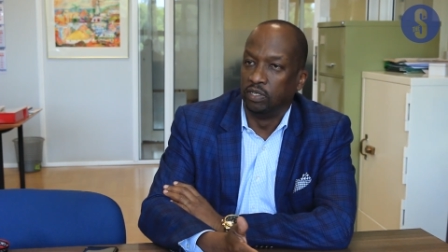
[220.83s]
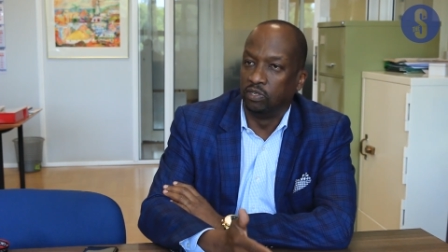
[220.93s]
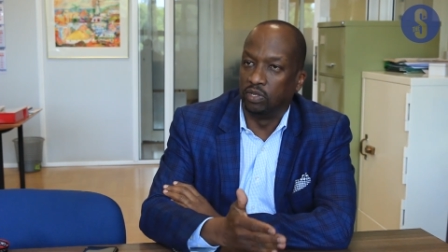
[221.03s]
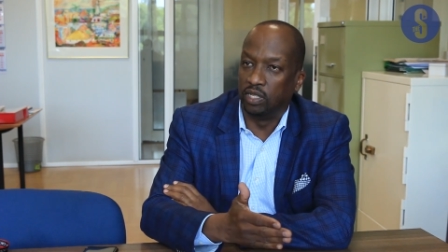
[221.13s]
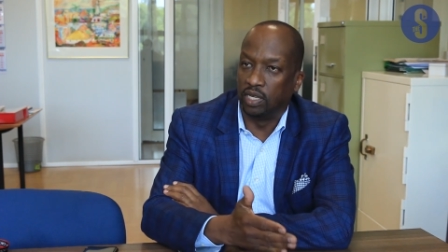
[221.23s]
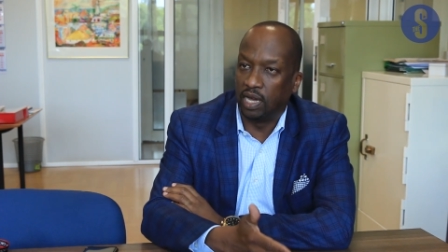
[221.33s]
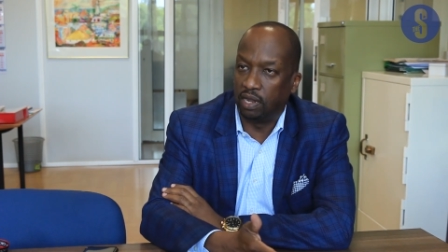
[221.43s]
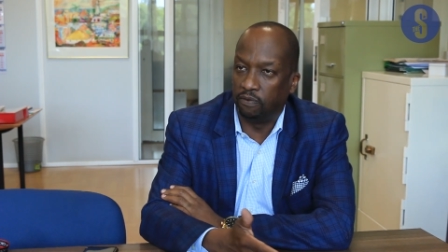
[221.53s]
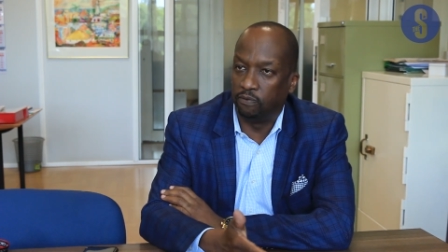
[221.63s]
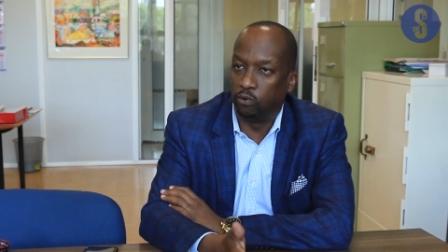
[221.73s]
so that the
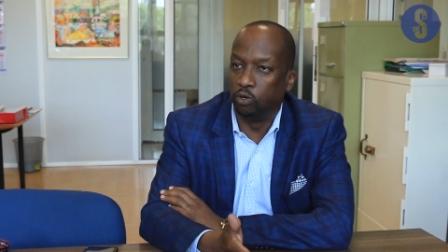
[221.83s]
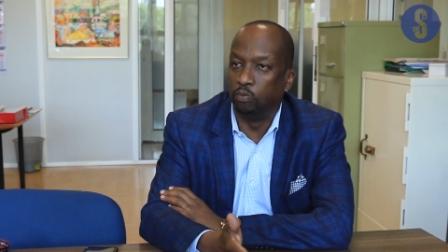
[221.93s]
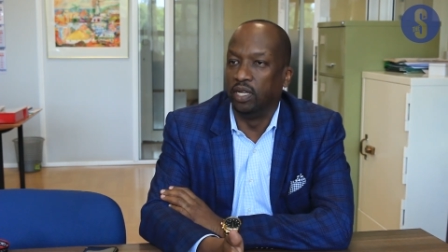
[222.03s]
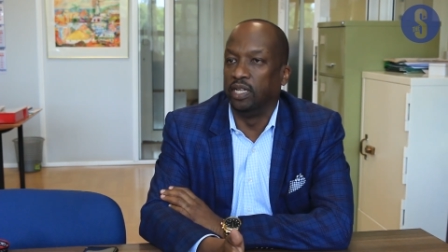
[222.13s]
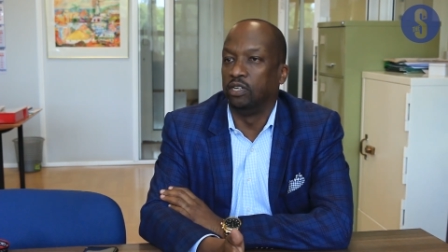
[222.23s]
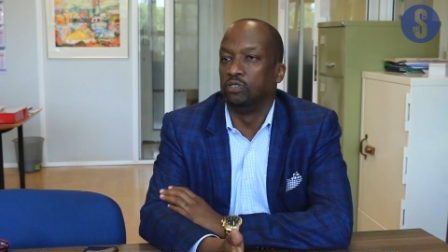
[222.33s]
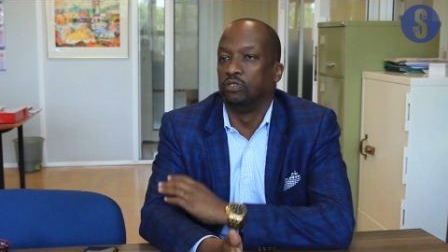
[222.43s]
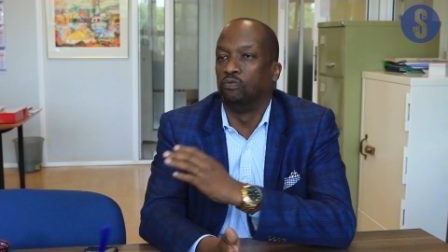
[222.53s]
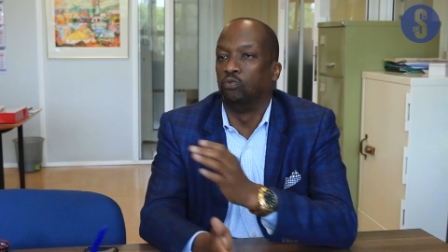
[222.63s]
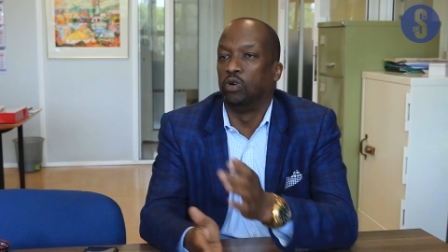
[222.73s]
carry forward
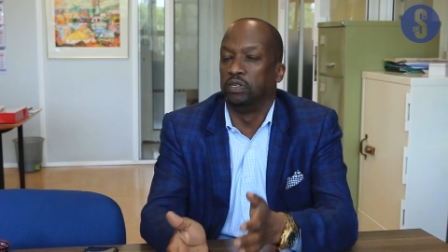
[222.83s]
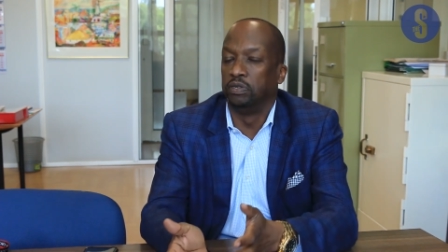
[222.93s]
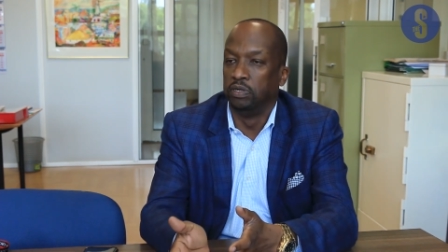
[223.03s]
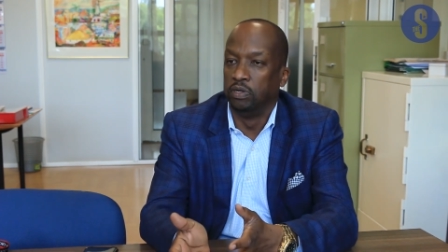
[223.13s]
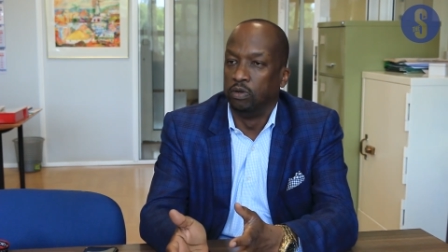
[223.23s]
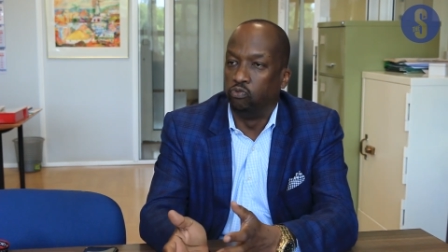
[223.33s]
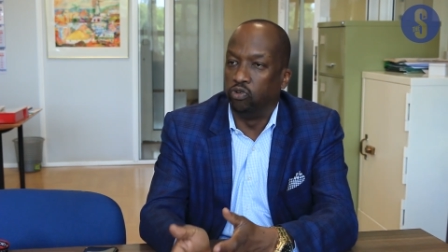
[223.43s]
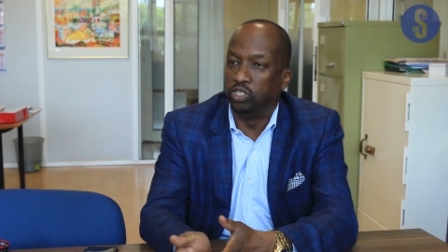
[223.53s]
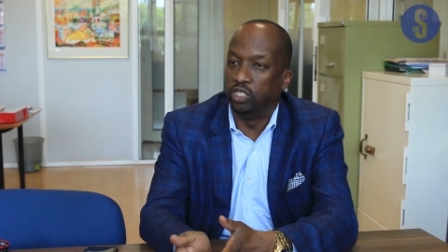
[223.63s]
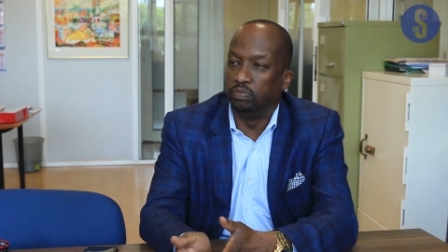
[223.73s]
obligations of one
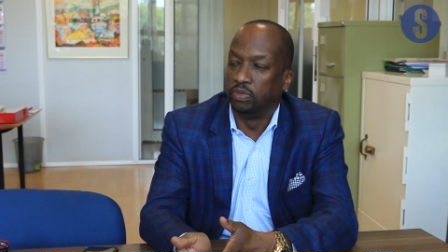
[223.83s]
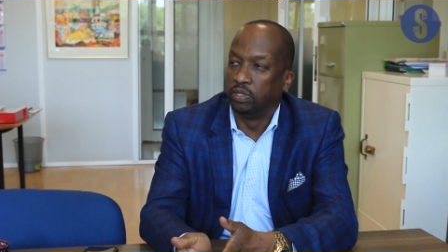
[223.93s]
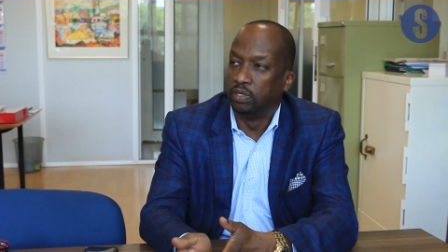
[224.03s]
regime